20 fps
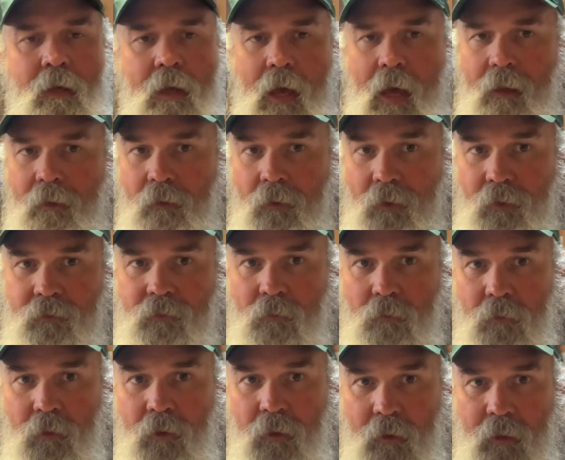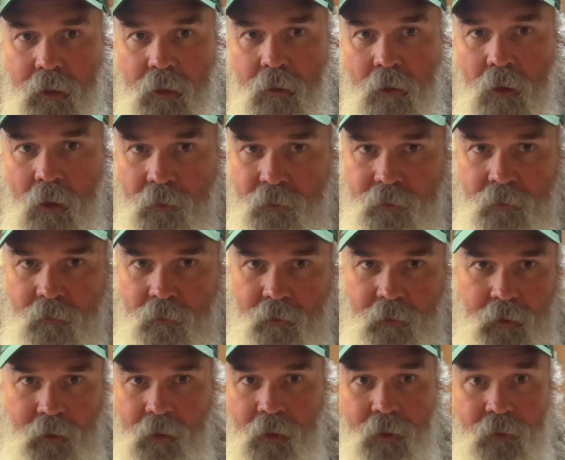it looked really close and
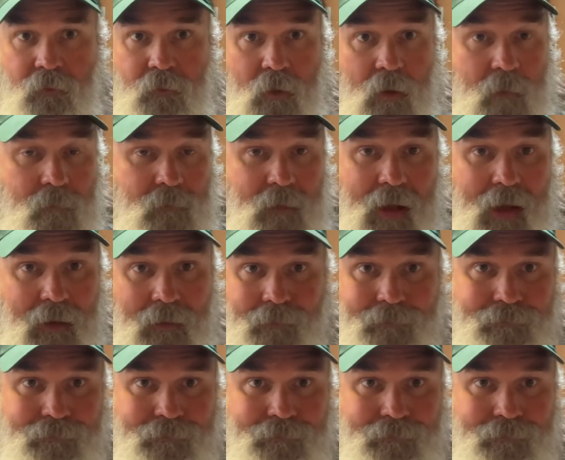really good. So I'm not